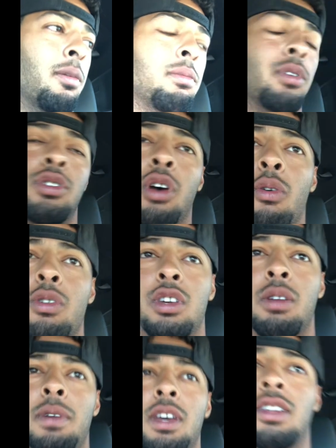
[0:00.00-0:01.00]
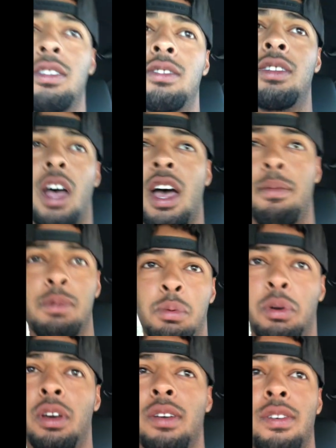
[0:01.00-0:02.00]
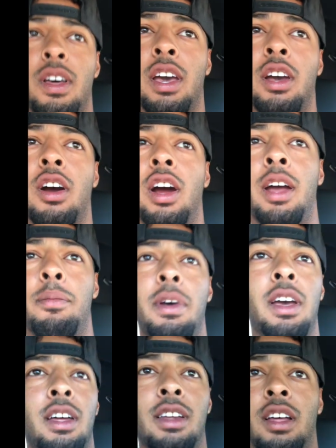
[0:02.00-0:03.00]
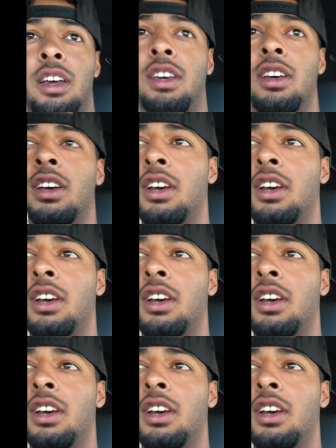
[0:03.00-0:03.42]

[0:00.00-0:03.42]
there's always going to be times where you feel like, all right, man, like,